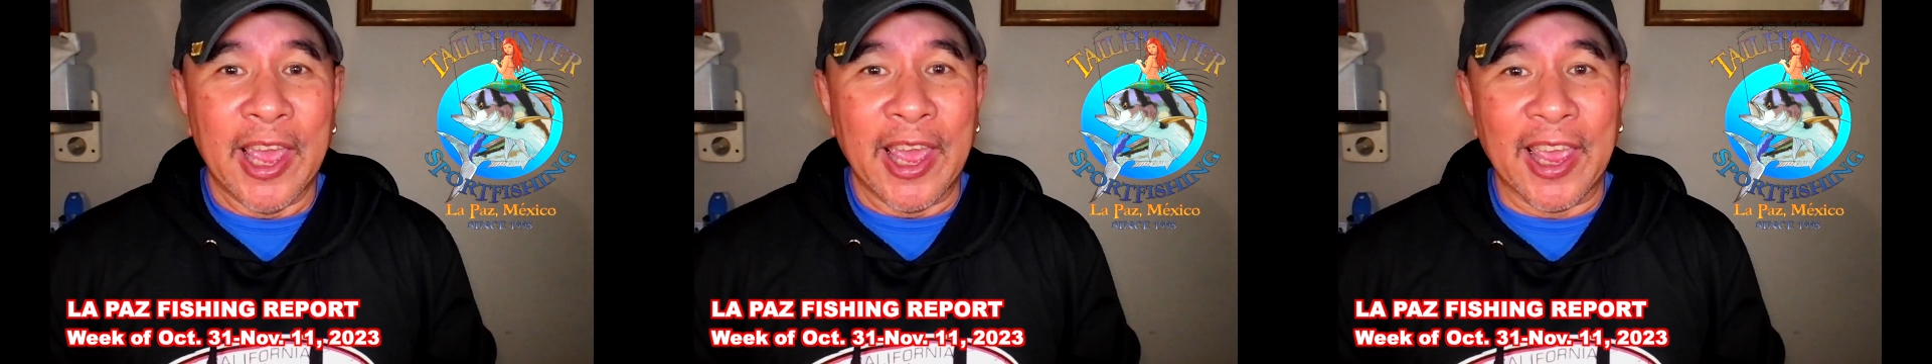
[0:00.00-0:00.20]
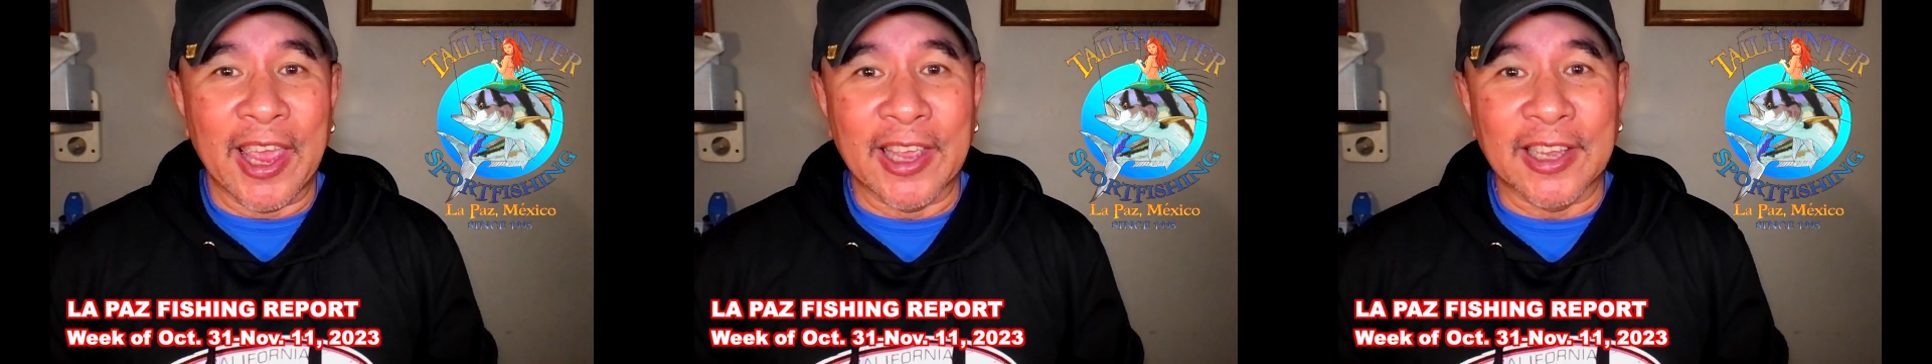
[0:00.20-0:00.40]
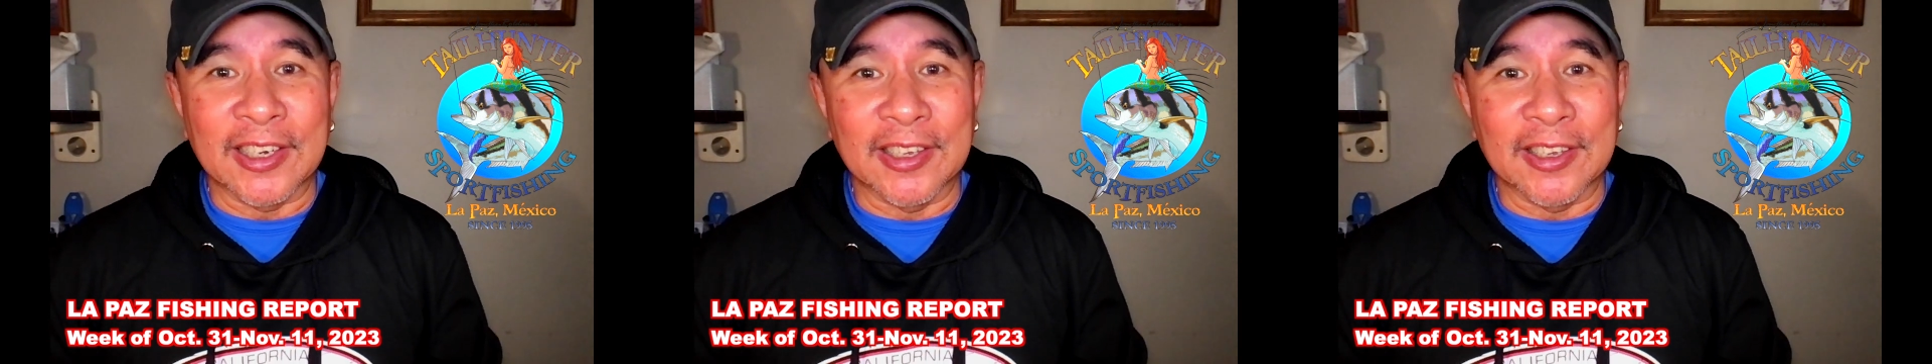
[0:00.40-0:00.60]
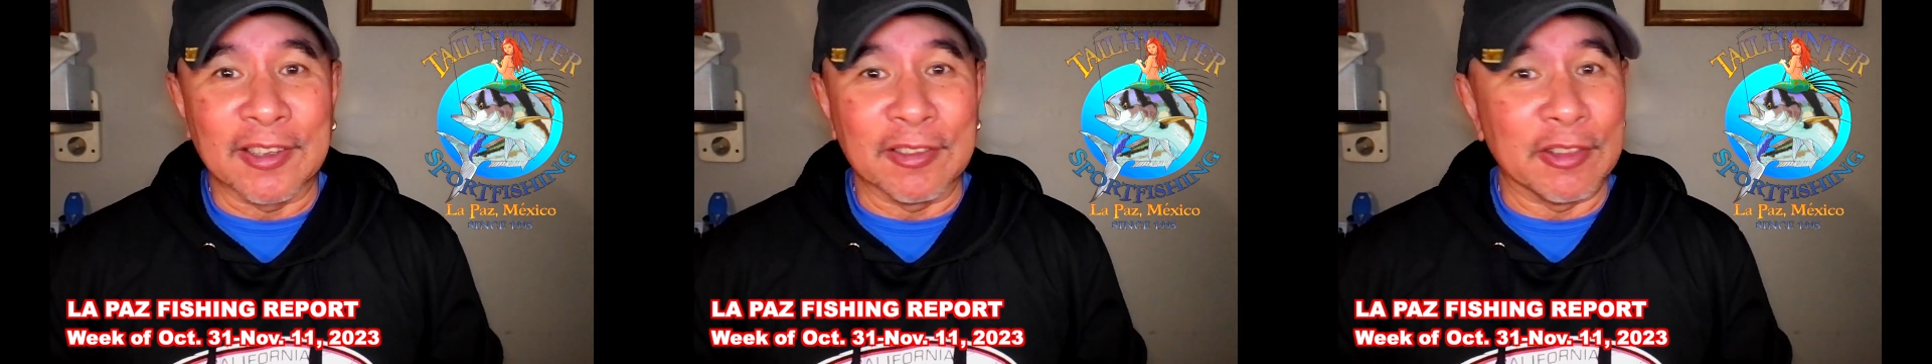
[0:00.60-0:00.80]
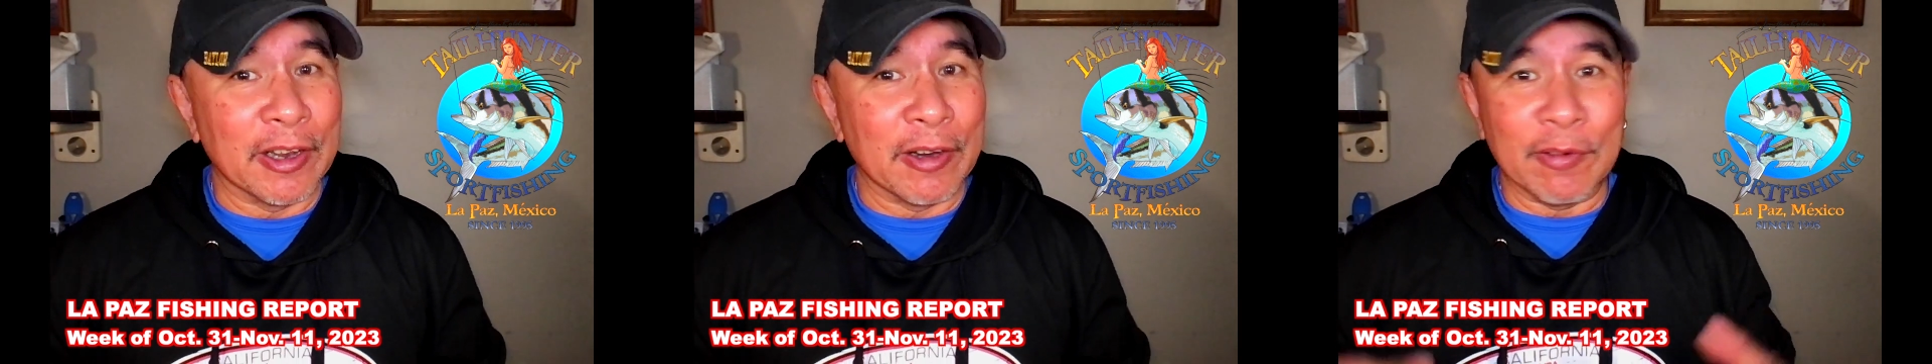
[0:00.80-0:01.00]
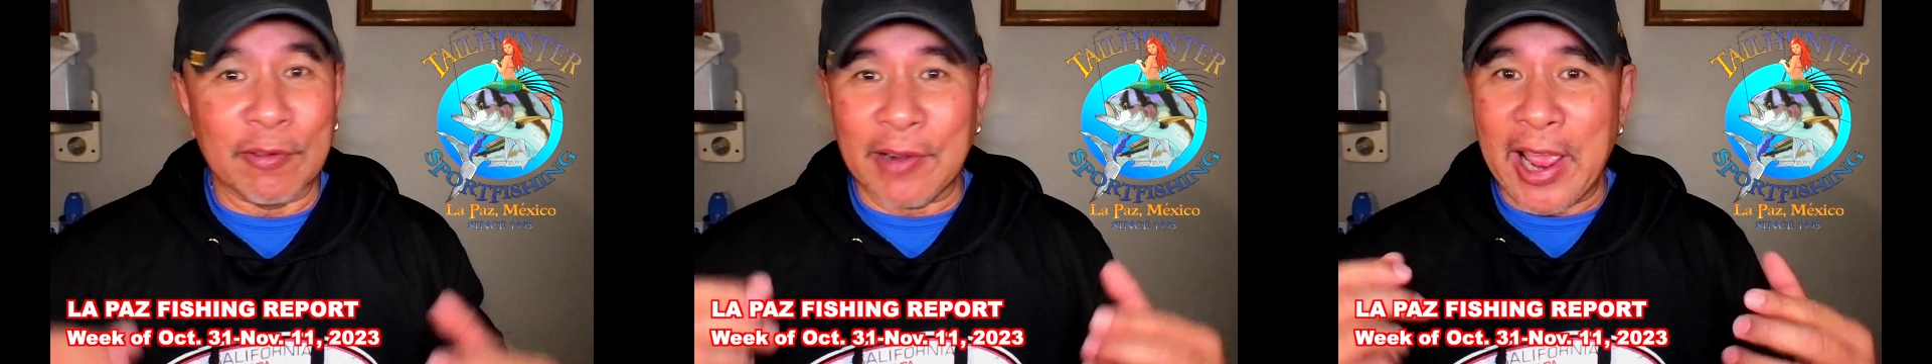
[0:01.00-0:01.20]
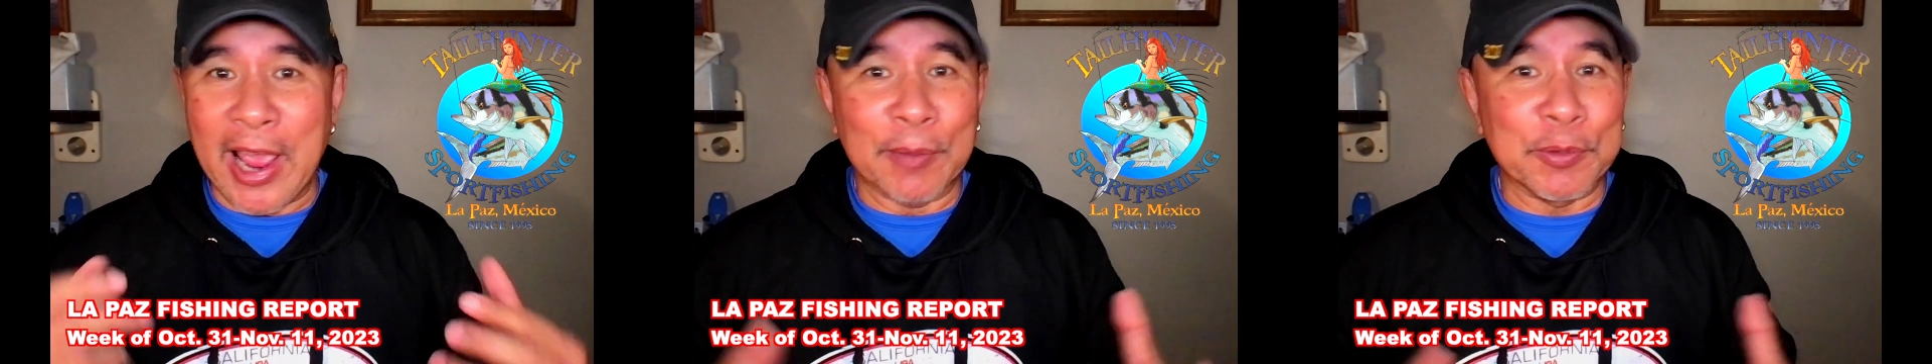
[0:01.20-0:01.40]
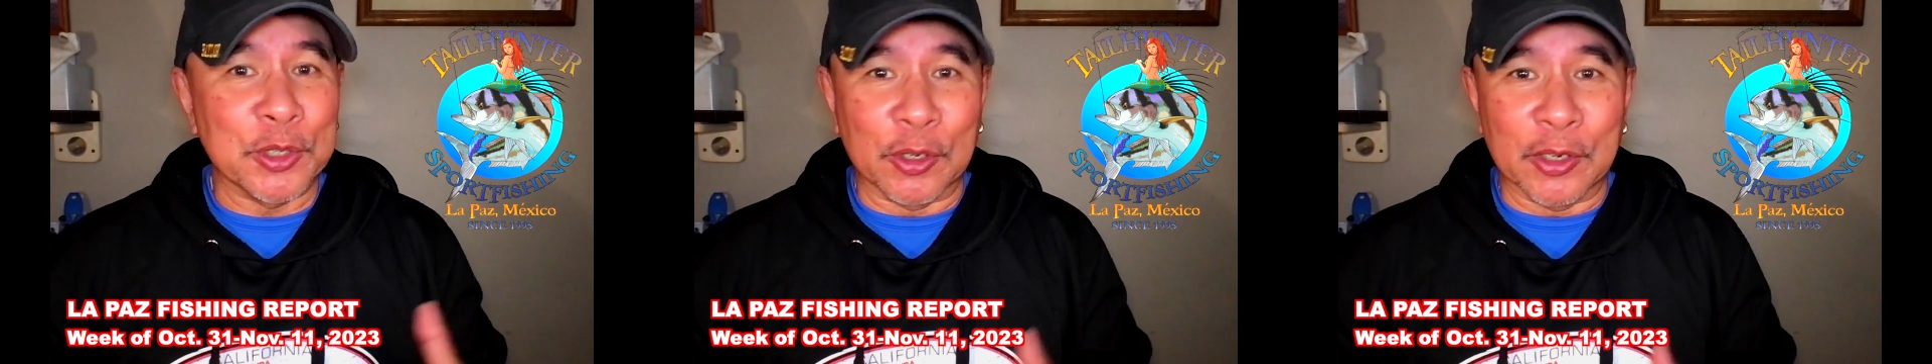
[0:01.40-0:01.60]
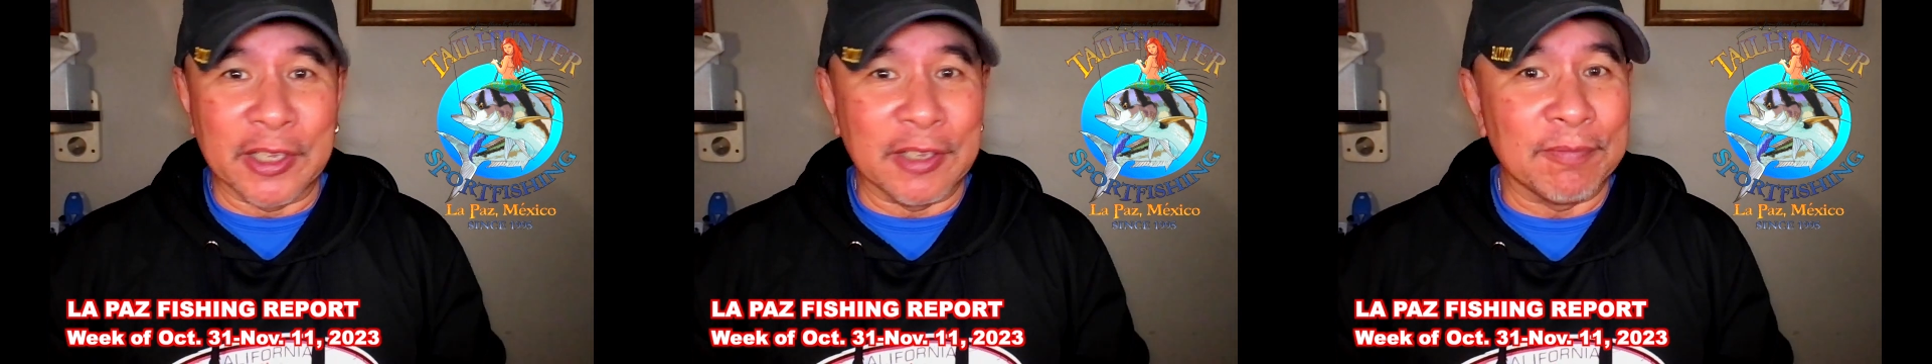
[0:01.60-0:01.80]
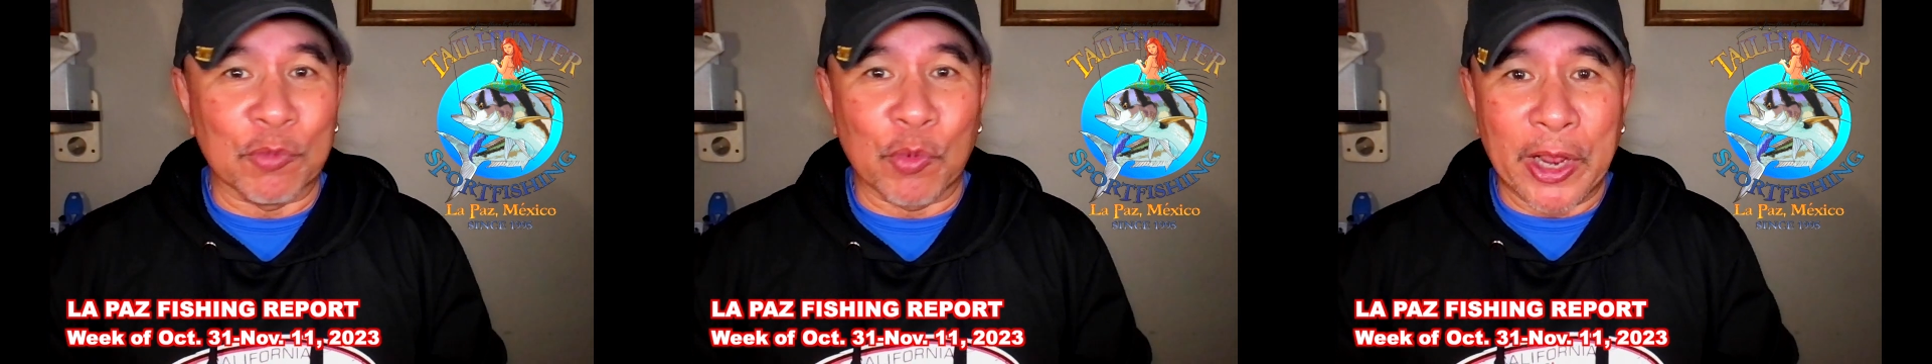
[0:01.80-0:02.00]
And they're
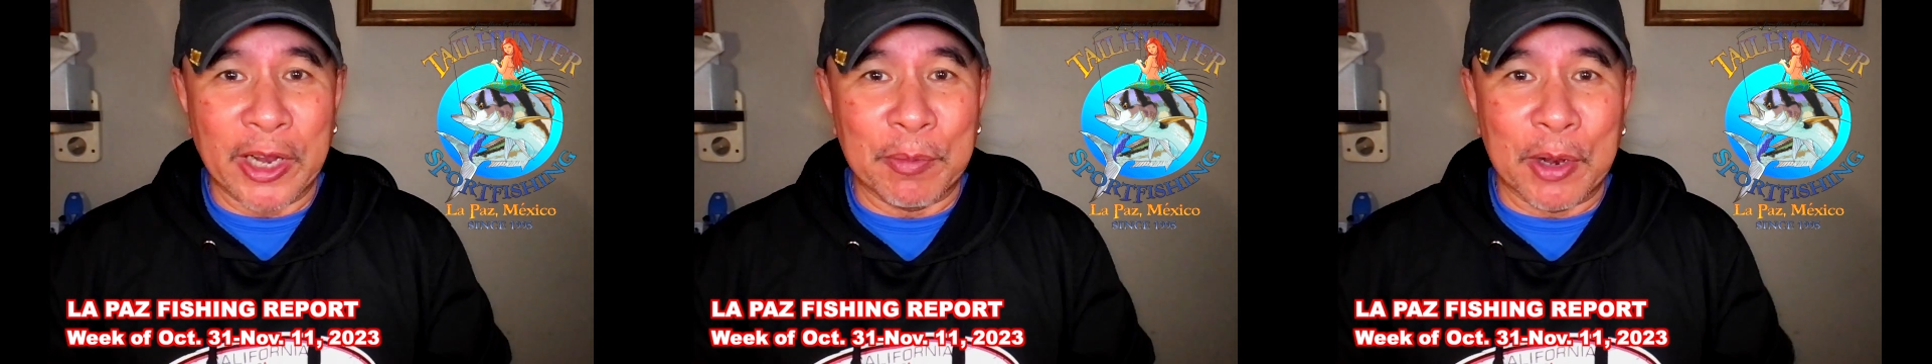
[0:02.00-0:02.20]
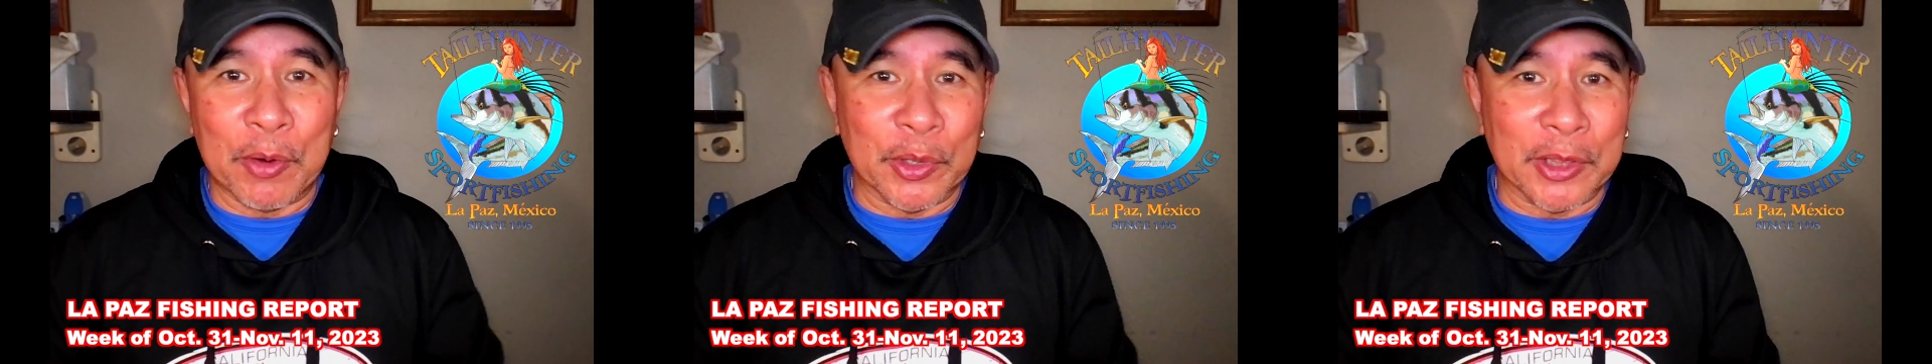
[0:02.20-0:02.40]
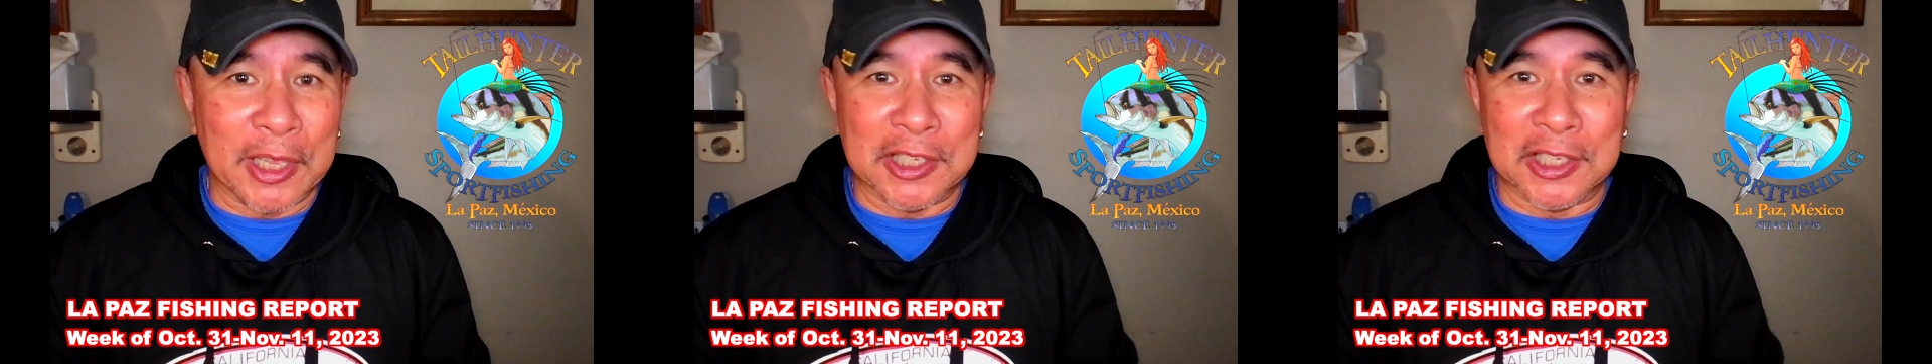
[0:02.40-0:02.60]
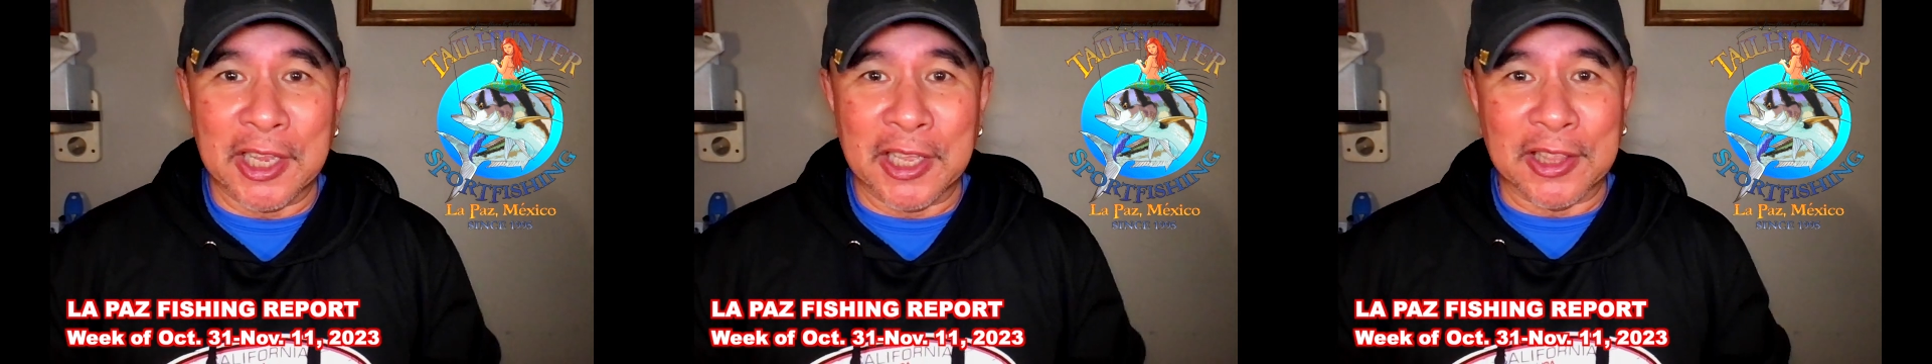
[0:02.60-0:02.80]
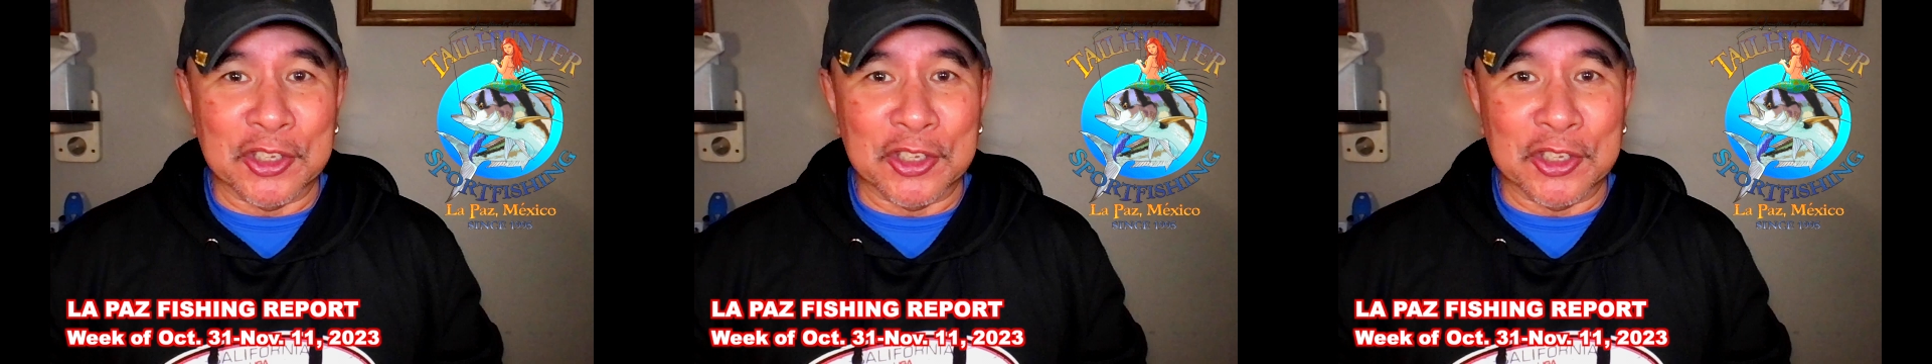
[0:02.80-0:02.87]
absolutely right about what they said.